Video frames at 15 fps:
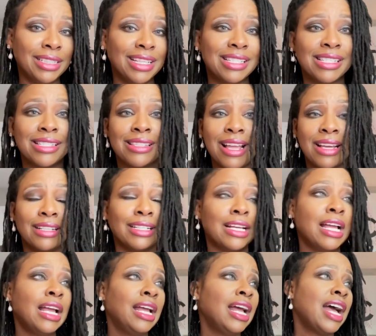This is not
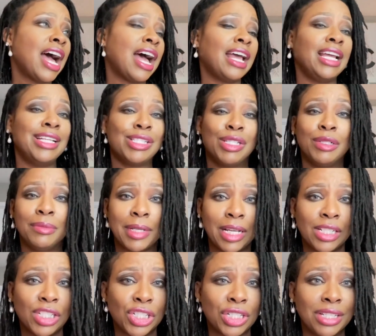I ate too
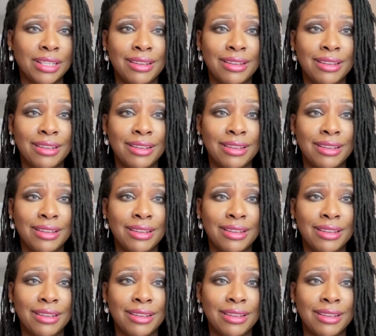much.